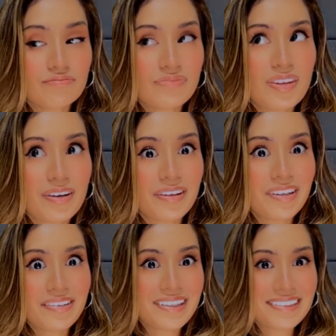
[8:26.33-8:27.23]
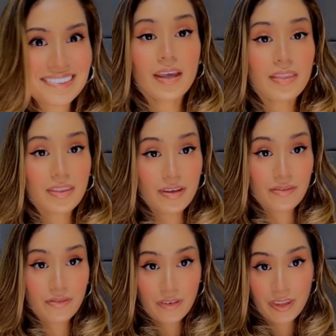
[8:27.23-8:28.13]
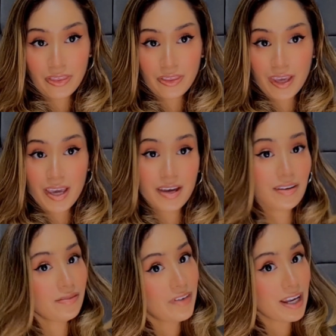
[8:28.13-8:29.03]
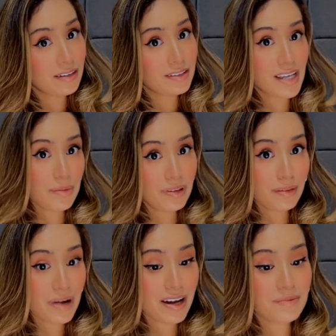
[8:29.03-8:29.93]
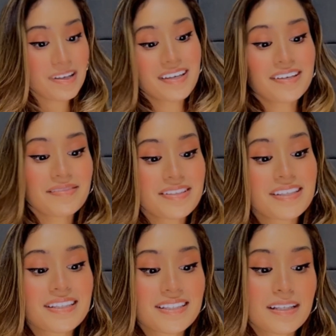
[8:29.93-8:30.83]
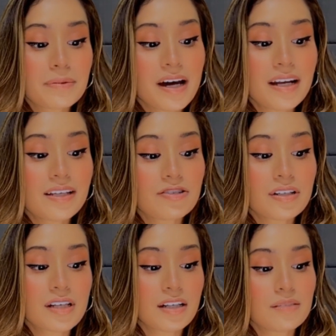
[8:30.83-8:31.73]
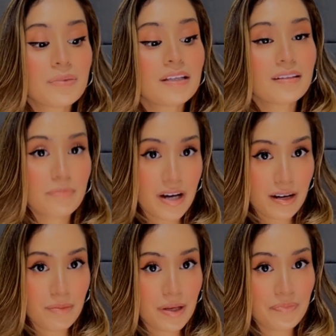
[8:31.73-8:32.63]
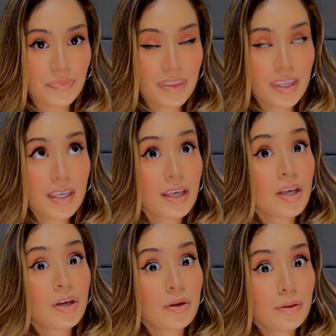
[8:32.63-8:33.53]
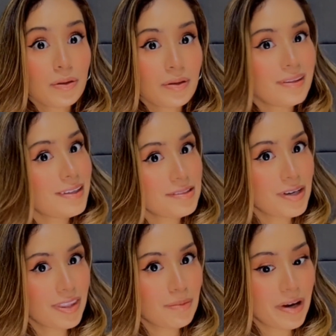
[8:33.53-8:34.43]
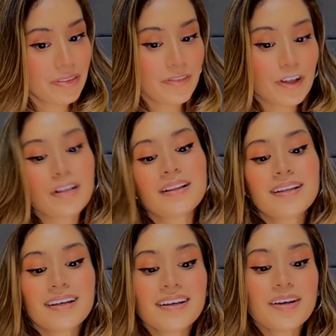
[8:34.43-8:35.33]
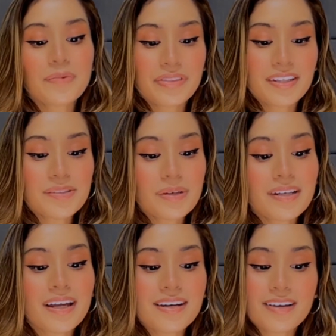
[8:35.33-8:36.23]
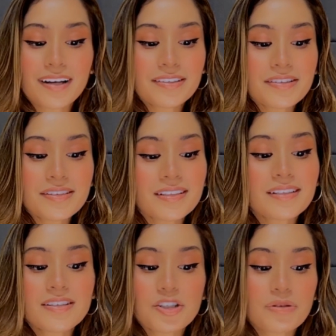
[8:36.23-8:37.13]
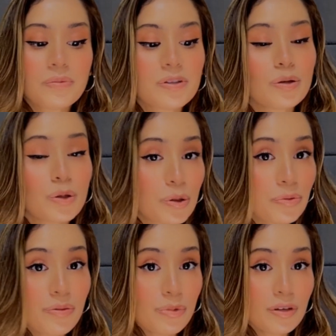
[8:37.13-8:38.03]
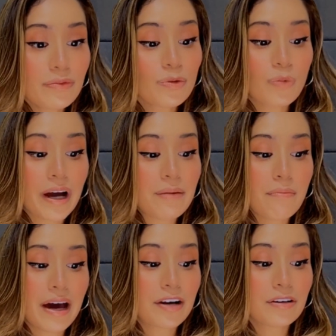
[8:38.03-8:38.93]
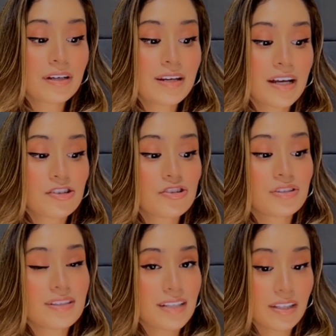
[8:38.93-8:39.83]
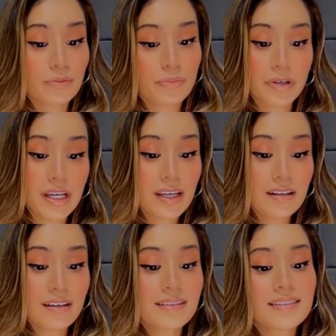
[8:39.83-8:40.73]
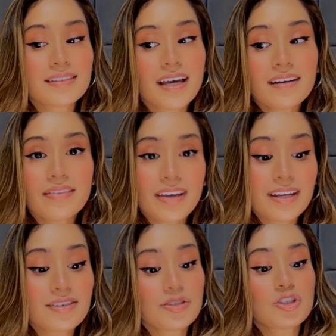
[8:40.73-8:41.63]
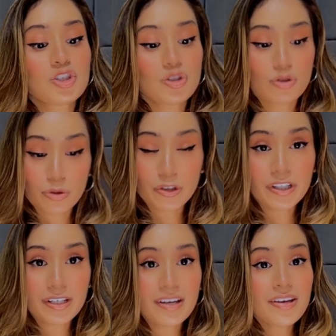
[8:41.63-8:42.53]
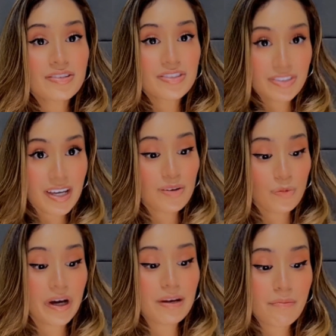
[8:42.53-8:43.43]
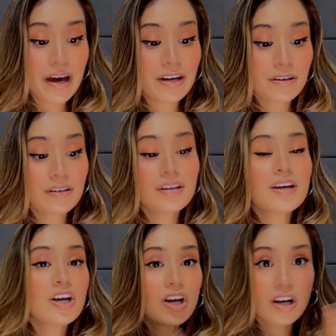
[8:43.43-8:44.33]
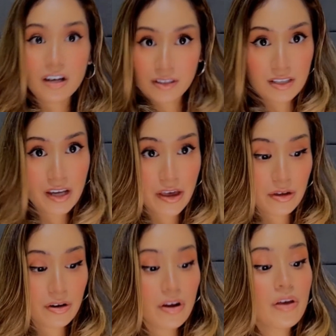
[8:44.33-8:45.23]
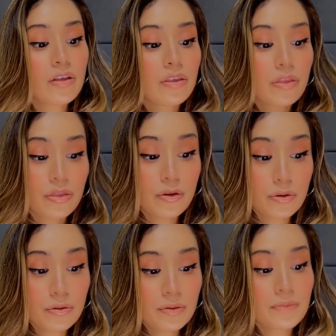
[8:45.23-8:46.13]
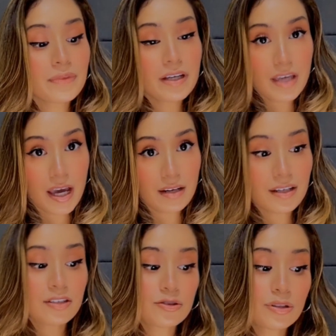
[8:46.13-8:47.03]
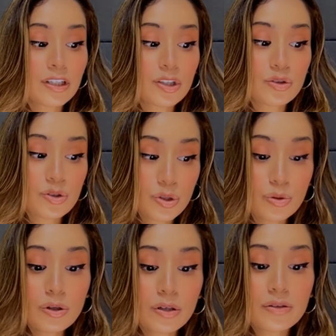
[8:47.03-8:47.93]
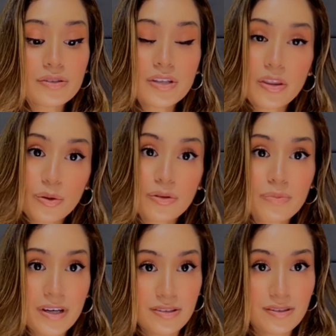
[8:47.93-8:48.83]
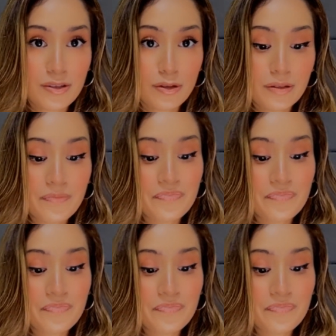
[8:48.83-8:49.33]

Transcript: Gnarly, right? The fifth and final type of lobotomy was the subcaudate tractotomy lobotomy. Whew, that's quite the mouthful. But this one, doctors didn't disrupt or remove the white matter connections inside the brain. Instead, they destroyed said white matter altogether through, again, drilling 2 holes through the patient's skull.